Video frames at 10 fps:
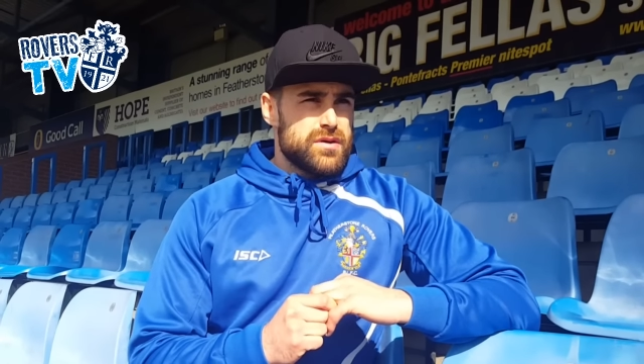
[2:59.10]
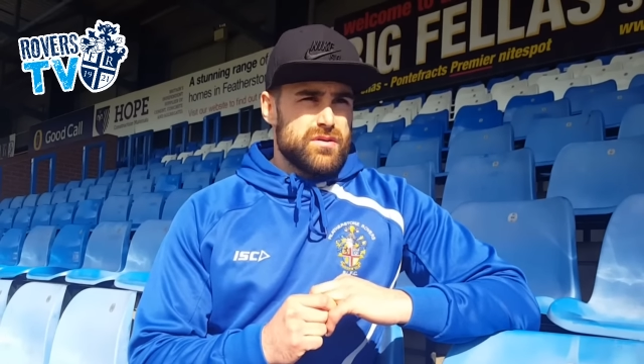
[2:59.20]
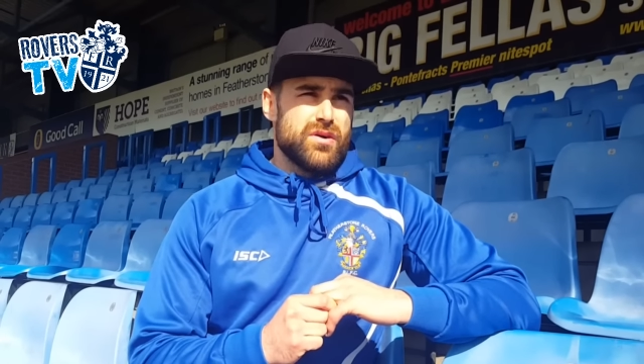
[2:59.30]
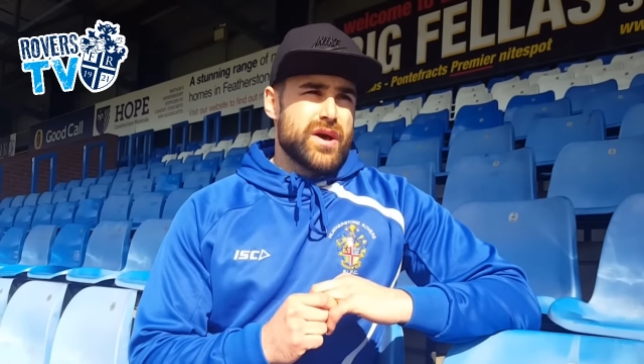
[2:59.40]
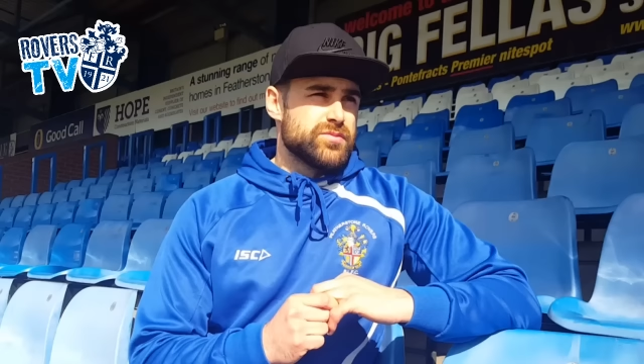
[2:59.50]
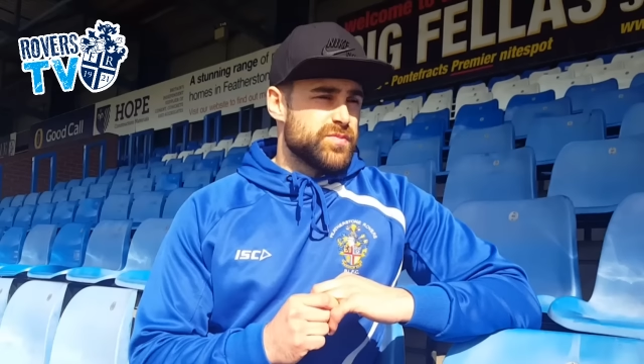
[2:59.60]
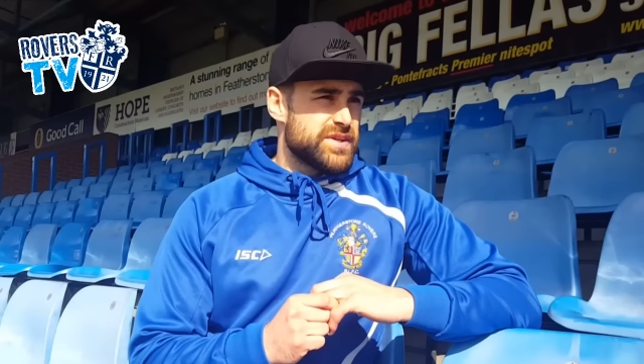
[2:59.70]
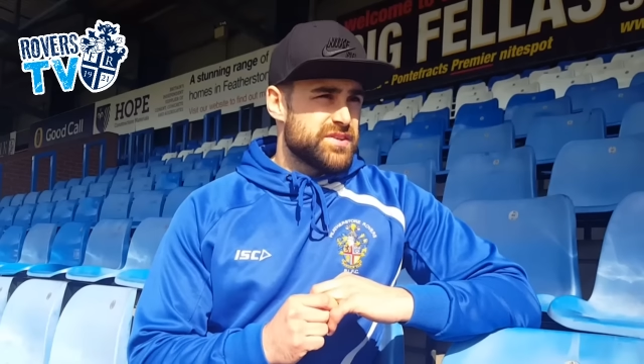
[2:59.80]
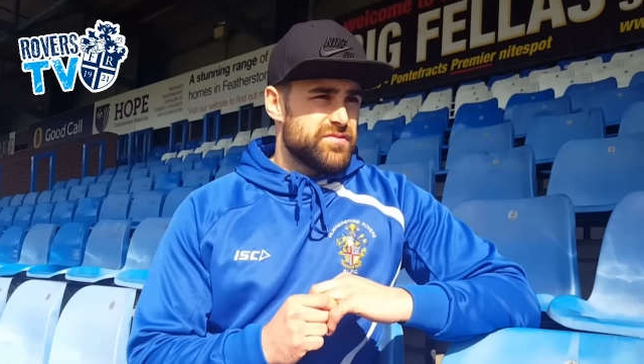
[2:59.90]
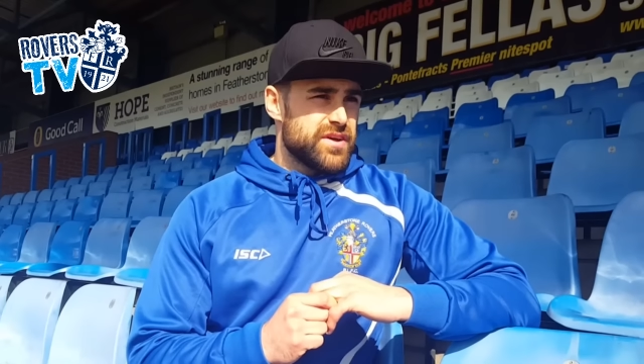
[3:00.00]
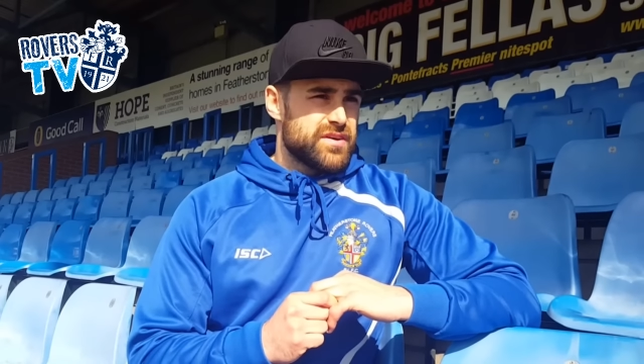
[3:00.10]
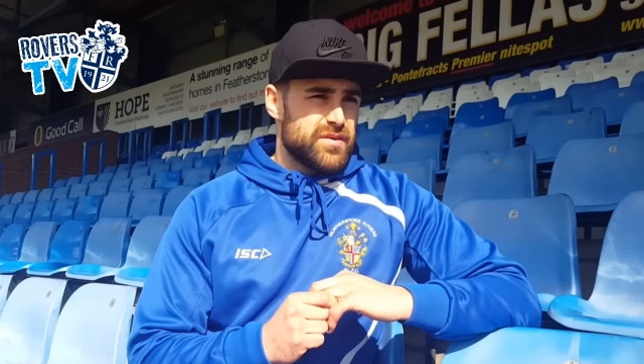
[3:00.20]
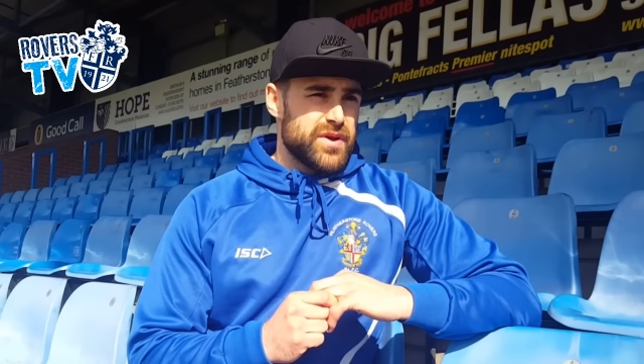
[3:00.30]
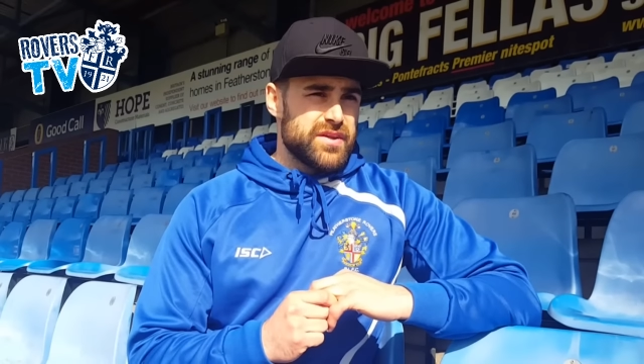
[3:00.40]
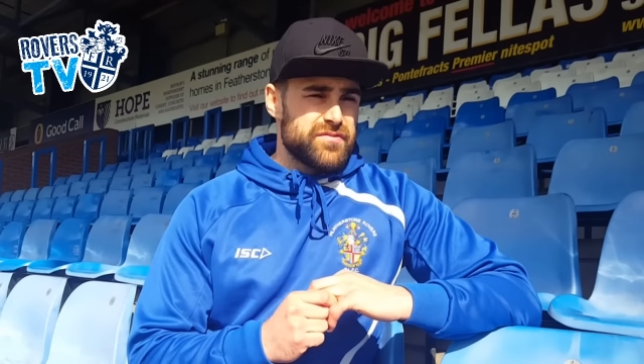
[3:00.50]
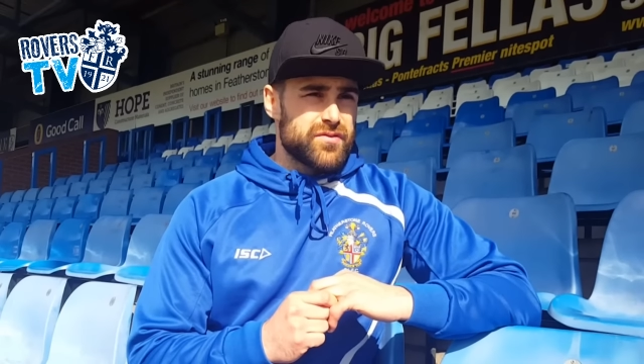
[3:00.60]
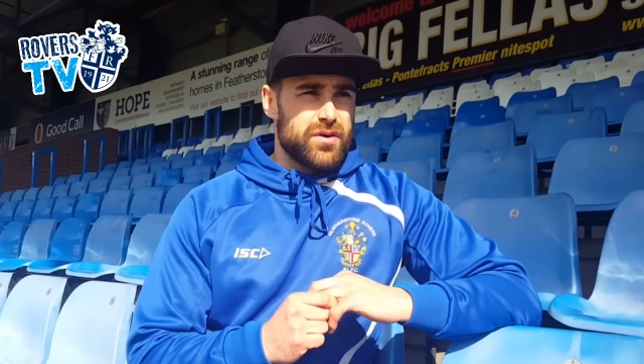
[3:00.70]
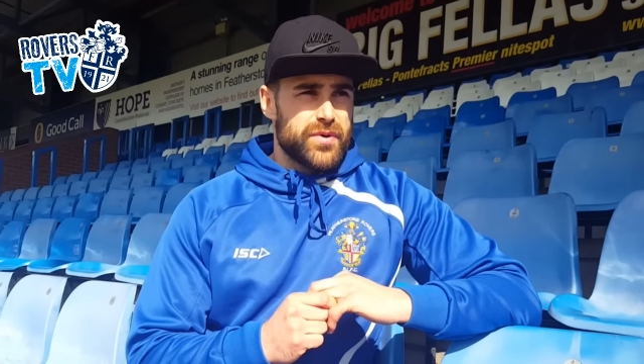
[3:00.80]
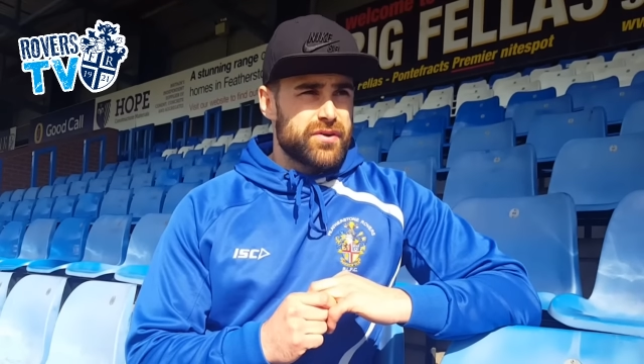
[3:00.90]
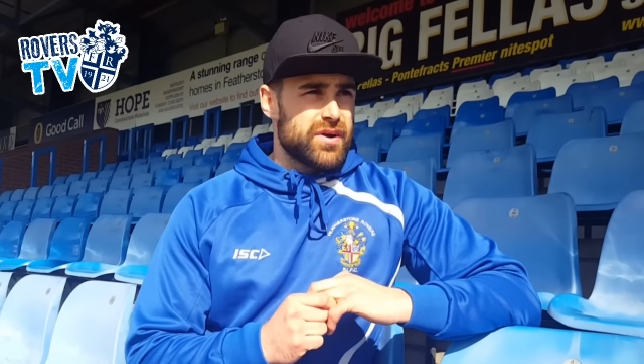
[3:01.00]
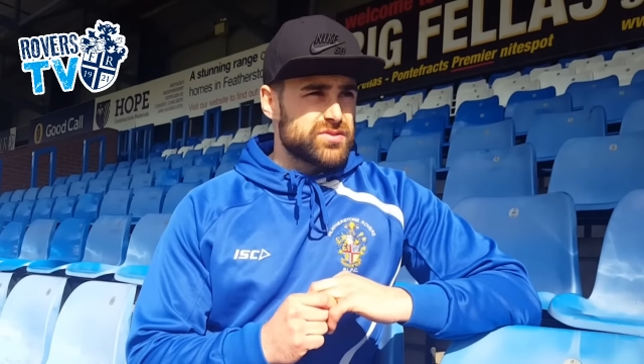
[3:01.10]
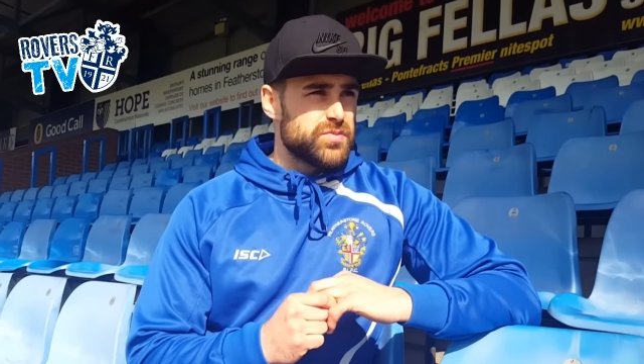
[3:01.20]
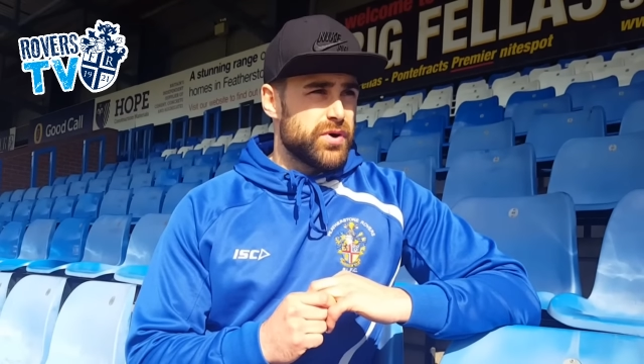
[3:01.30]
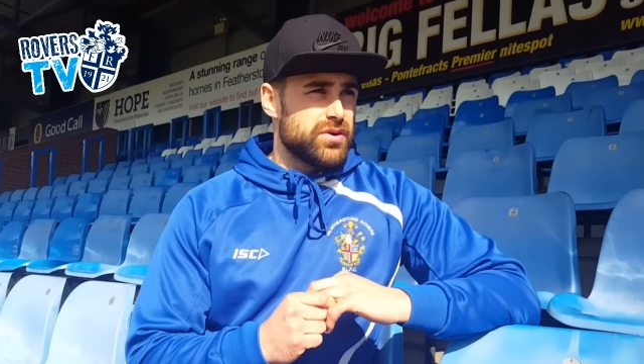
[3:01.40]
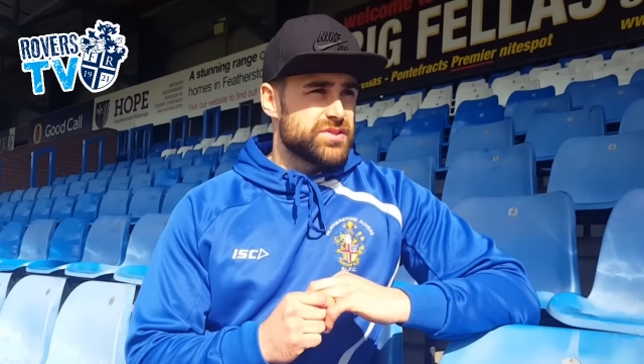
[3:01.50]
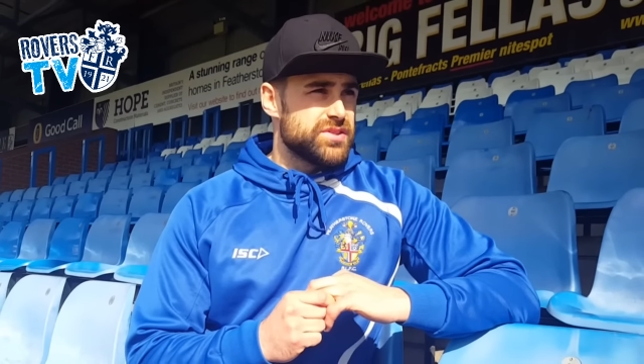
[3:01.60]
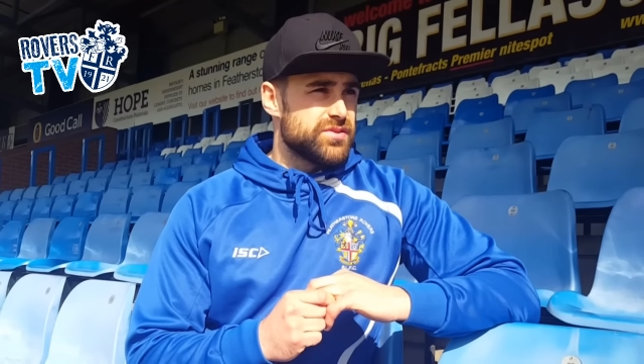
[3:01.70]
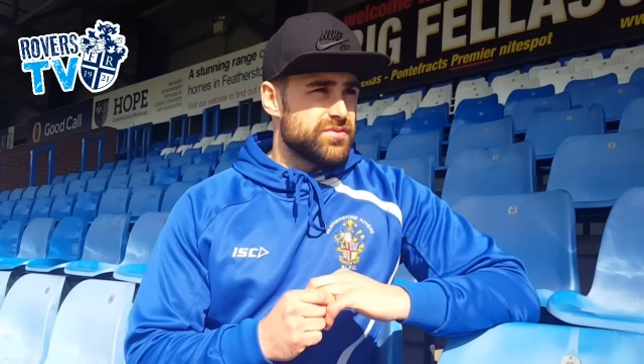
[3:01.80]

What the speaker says: Oh, it helps massively. I mean, if you've got a big crowd supporting